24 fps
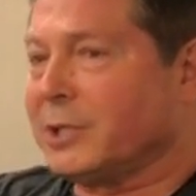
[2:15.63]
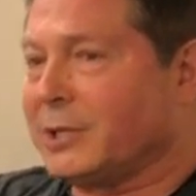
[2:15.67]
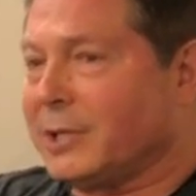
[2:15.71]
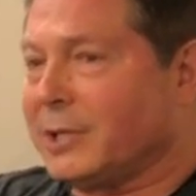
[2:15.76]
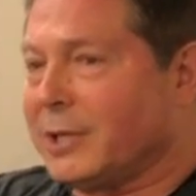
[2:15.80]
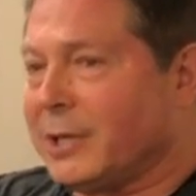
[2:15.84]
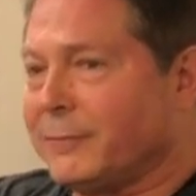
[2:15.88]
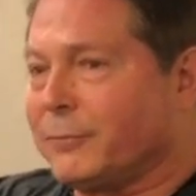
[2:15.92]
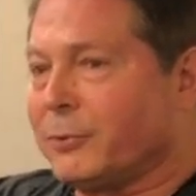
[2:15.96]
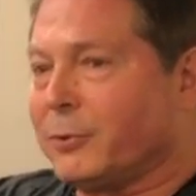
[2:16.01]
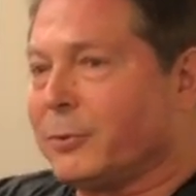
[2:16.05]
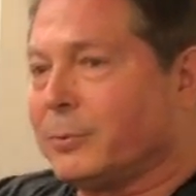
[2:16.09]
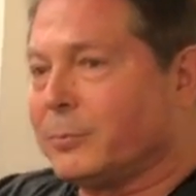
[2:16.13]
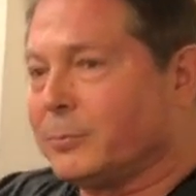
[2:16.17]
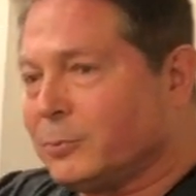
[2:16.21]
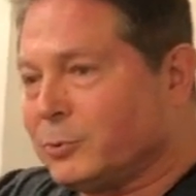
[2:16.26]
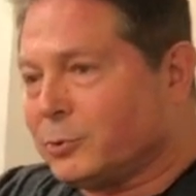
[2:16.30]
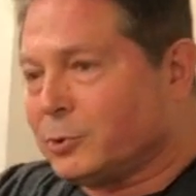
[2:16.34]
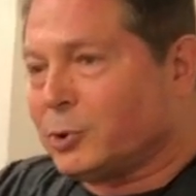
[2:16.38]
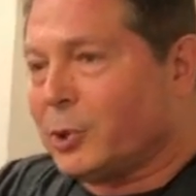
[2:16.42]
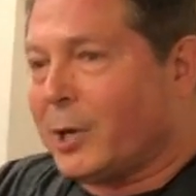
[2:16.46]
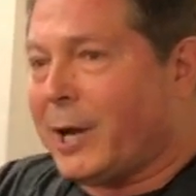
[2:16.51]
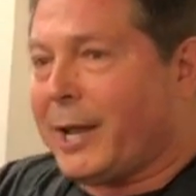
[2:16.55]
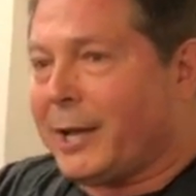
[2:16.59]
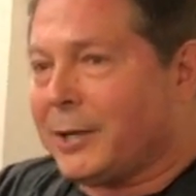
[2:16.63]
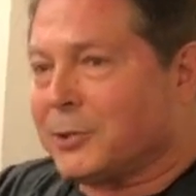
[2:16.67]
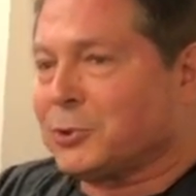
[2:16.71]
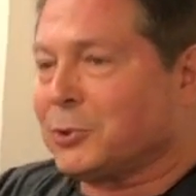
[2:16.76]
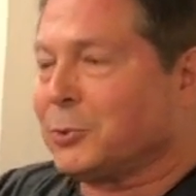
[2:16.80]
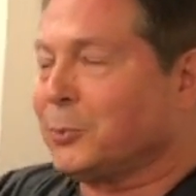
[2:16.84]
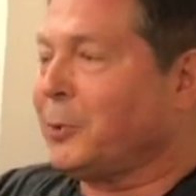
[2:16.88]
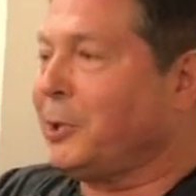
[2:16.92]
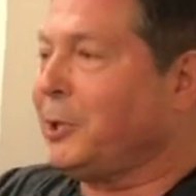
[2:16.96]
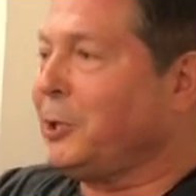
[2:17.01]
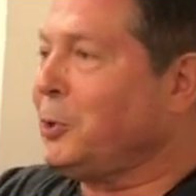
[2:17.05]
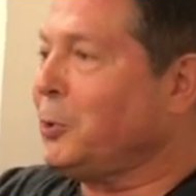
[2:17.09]
It never tracks
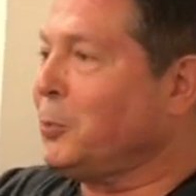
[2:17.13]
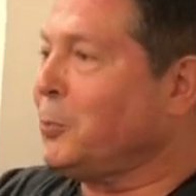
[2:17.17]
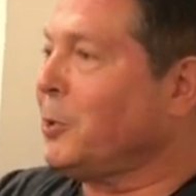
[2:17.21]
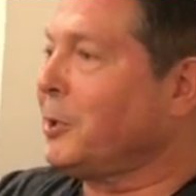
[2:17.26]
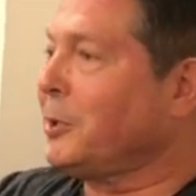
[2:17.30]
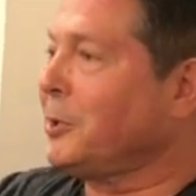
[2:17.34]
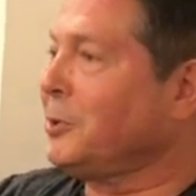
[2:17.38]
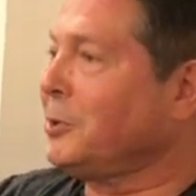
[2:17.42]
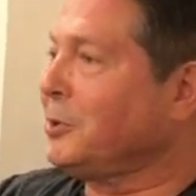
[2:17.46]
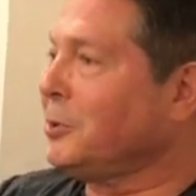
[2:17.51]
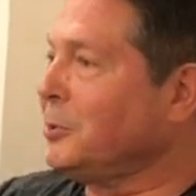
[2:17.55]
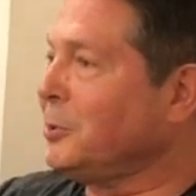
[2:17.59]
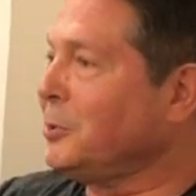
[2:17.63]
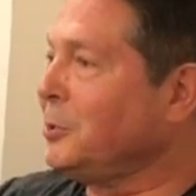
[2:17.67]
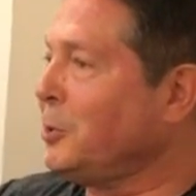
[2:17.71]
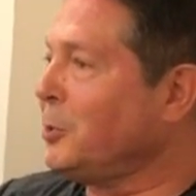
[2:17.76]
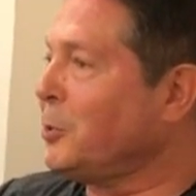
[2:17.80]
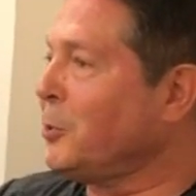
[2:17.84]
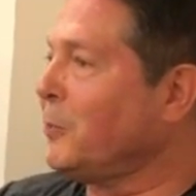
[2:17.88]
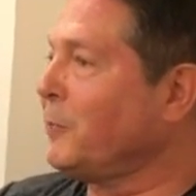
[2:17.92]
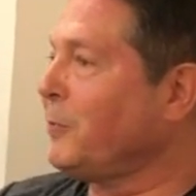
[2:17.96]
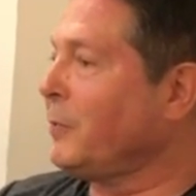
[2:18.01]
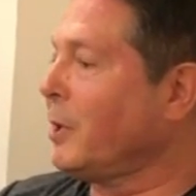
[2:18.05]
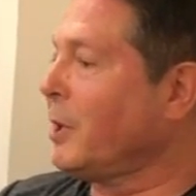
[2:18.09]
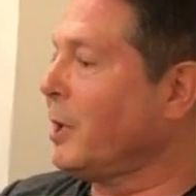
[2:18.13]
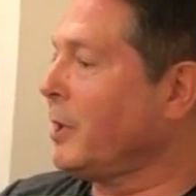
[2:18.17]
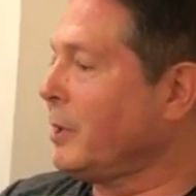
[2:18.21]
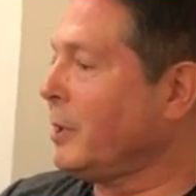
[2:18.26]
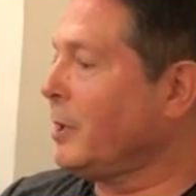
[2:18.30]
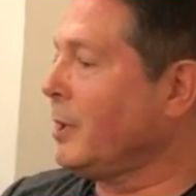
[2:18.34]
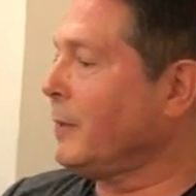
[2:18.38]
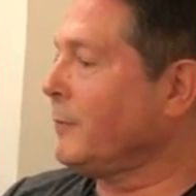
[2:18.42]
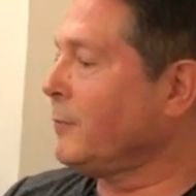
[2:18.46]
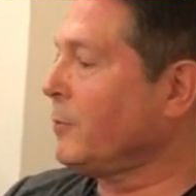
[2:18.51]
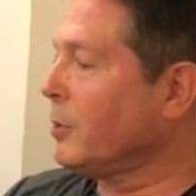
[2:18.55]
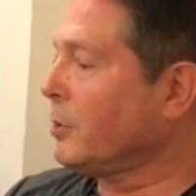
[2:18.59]
the way you want it to, and you don't feel like
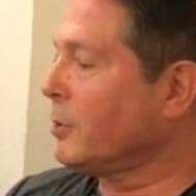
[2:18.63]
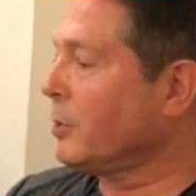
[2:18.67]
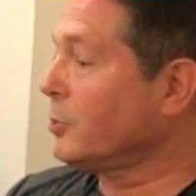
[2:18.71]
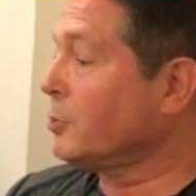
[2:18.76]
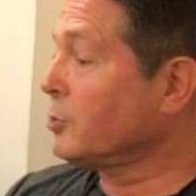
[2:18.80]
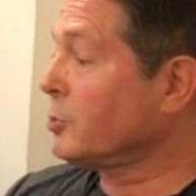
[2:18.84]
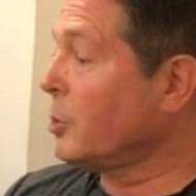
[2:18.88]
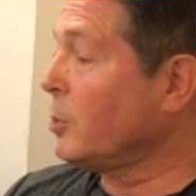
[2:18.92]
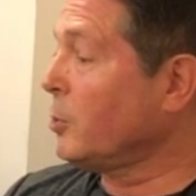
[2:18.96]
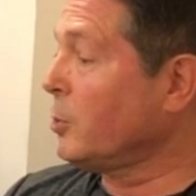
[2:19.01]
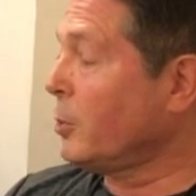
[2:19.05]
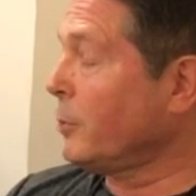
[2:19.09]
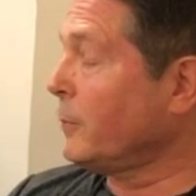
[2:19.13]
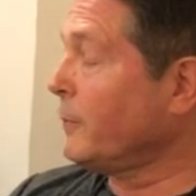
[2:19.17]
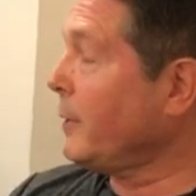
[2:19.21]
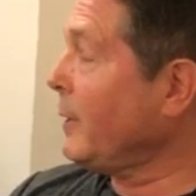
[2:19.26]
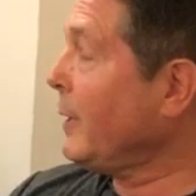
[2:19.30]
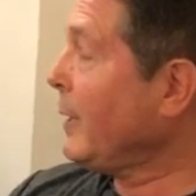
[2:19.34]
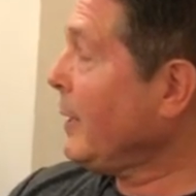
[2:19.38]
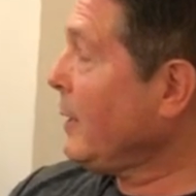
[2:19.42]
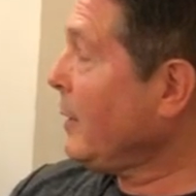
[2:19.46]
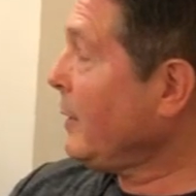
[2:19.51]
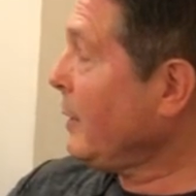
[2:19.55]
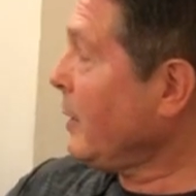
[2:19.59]
you have good control over it.